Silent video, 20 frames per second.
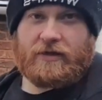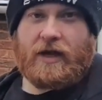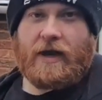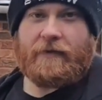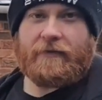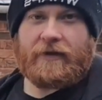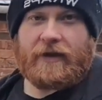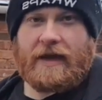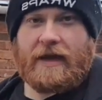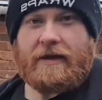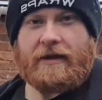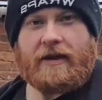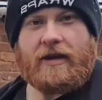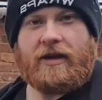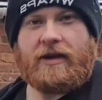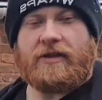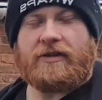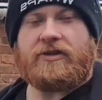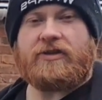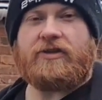don't forget
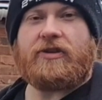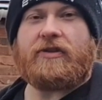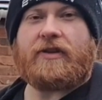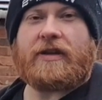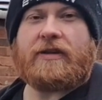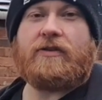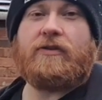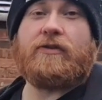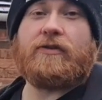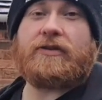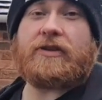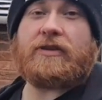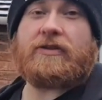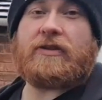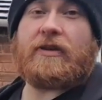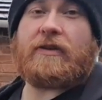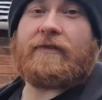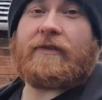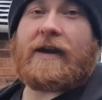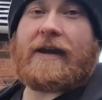guys, you can also
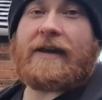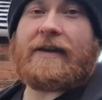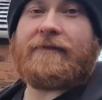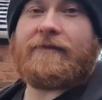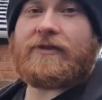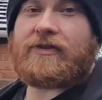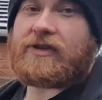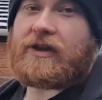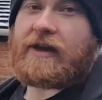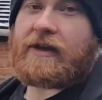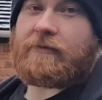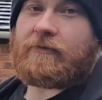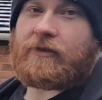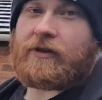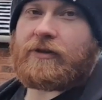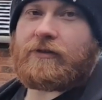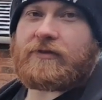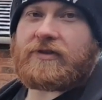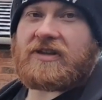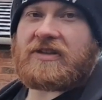do that in the gym
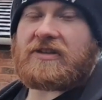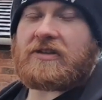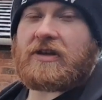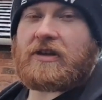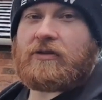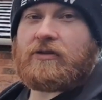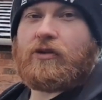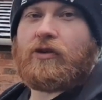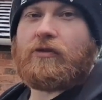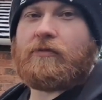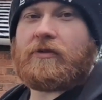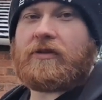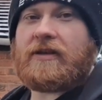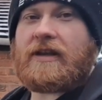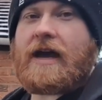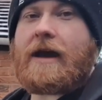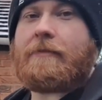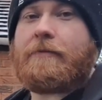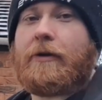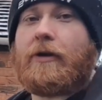using a normal
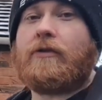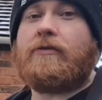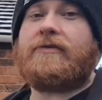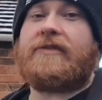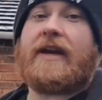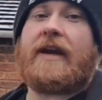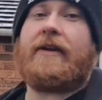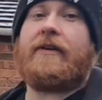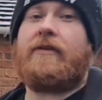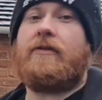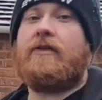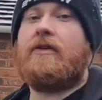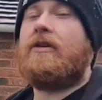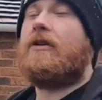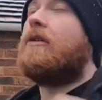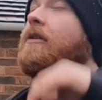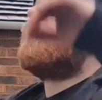lat pull down